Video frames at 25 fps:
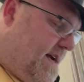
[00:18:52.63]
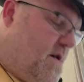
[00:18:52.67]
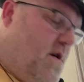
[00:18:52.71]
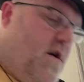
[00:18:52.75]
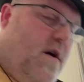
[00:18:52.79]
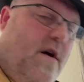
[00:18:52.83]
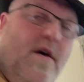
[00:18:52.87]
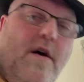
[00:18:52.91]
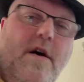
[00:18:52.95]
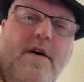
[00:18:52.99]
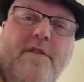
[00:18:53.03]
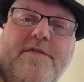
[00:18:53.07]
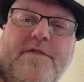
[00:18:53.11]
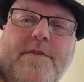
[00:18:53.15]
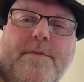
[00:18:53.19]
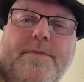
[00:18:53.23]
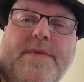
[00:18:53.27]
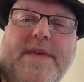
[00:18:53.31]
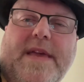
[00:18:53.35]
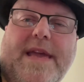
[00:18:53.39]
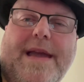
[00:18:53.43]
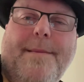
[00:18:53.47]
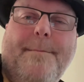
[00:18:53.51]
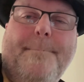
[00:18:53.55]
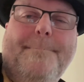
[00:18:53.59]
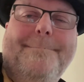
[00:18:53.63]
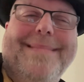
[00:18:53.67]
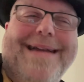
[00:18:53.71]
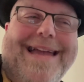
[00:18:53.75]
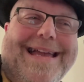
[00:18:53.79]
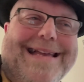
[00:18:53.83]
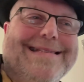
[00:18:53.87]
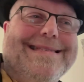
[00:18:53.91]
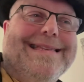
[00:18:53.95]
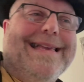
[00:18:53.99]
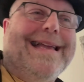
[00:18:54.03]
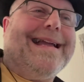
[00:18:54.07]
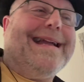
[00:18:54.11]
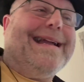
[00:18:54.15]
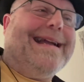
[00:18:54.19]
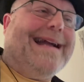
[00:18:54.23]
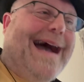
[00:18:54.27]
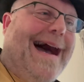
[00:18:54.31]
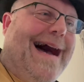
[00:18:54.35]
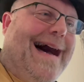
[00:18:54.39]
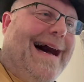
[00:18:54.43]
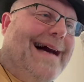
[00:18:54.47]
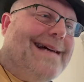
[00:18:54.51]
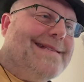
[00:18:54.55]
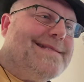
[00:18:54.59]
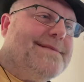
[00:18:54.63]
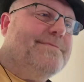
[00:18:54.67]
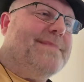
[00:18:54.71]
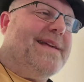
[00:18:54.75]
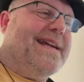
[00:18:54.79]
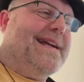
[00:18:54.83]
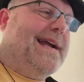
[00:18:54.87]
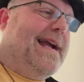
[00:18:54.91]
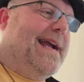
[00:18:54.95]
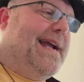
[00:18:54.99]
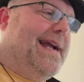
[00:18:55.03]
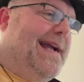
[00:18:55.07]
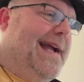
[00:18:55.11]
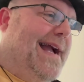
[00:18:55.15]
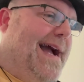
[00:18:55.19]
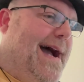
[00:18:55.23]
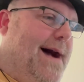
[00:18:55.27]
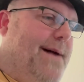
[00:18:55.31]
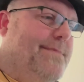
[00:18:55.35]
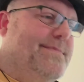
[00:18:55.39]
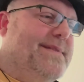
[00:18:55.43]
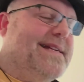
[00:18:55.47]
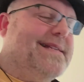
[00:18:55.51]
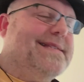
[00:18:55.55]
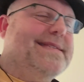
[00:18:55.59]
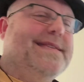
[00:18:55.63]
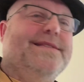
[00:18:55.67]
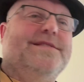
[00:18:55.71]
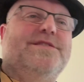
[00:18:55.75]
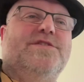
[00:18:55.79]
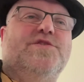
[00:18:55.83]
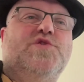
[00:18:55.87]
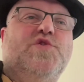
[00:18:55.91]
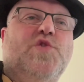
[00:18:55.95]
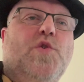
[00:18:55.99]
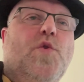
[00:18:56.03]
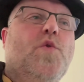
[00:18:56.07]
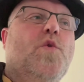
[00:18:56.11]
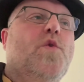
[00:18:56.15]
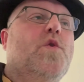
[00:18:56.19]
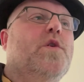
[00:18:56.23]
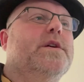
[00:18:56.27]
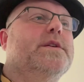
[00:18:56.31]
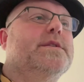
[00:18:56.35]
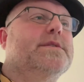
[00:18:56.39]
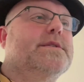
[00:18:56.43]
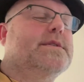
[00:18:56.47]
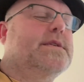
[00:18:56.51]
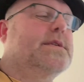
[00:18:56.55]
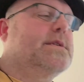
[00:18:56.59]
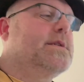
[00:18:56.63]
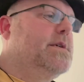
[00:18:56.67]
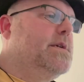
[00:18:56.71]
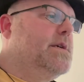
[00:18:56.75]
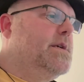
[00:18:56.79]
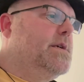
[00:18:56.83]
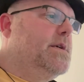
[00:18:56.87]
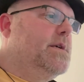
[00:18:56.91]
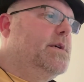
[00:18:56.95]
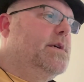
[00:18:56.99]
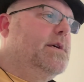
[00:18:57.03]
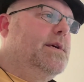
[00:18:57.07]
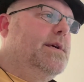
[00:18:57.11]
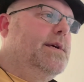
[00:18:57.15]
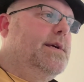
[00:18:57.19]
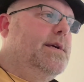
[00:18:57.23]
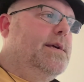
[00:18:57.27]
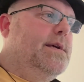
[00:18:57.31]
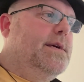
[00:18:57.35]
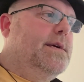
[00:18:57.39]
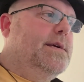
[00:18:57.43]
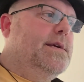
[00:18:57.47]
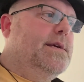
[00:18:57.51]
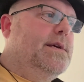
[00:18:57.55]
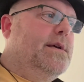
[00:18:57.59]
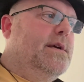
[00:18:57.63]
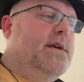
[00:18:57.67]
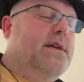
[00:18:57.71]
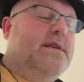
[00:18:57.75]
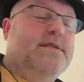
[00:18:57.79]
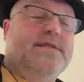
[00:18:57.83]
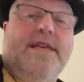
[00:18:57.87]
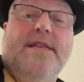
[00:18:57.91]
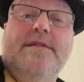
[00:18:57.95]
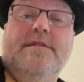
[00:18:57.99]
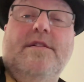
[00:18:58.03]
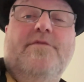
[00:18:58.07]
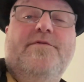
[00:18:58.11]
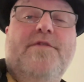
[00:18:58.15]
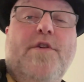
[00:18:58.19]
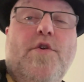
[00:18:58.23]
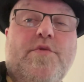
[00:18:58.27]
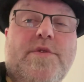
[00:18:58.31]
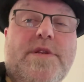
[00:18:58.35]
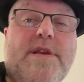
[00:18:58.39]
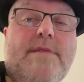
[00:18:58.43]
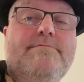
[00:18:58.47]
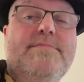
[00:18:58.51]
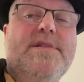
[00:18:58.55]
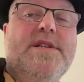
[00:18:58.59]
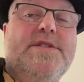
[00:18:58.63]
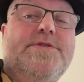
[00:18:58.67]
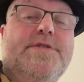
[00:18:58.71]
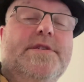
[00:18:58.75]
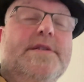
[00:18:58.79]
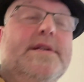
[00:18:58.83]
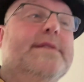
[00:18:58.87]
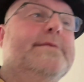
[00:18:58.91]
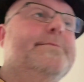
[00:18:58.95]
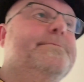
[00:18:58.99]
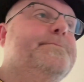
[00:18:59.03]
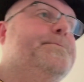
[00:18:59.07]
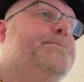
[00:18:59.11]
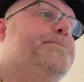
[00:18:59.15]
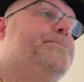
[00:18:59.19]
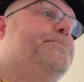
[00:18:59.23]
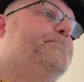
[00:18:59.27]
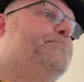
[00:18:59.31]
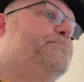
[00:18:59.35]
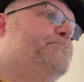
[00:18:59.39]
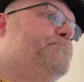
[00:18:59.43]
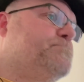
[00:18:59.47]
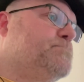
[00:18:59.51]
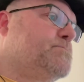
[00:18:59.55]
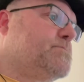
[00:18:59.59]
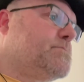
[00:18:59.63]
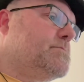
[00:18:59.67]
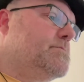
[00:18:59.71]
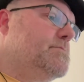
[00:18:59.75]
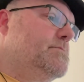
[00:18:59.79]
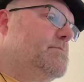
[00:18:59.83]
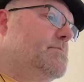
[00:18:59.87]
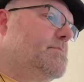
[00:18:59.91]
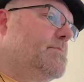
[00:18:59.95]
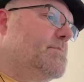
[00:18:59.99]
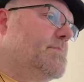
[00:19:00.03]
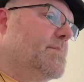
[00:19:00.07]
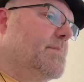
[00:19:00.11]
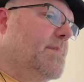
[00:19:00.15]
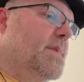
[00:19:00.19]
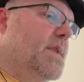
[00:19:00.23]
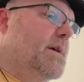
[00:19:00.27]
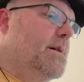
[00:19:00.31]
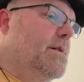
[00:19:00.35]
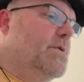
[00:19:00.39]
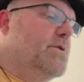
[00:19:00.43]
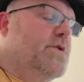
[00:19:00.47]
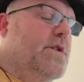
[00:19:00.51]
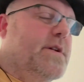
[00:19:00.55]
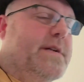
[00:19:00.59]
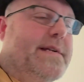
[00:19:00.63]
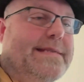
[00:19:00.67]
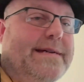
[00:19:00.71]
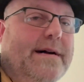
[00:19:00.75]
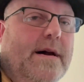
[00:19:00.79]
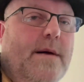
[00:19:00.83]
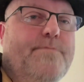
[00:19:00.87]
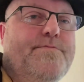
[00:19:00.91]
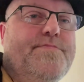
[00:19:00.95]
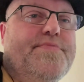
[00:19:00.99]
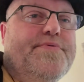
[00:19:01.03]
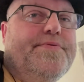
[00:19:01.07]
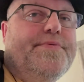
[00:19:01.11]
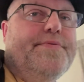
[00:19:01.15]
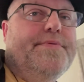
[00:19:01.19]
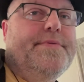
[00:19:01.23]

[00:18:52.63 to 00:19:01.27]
haul from the amazing Cosmic Comics and Toys. It's in Livonia, Michigan. Look it up.